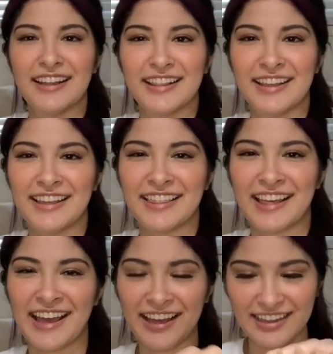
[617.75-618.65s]
like
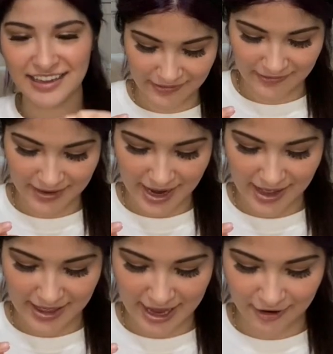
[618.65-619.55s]
that. Oh yeah,
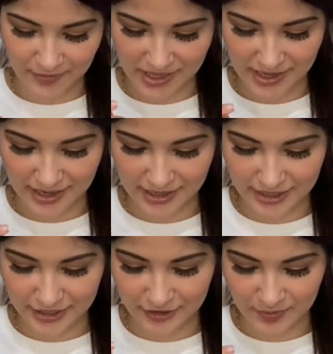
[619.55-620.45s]
that'll be
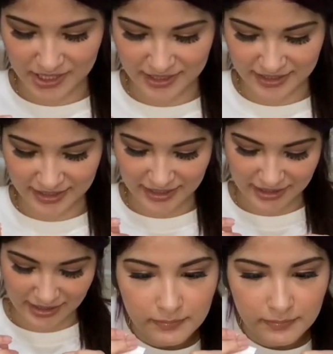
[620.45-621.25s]
so much easier.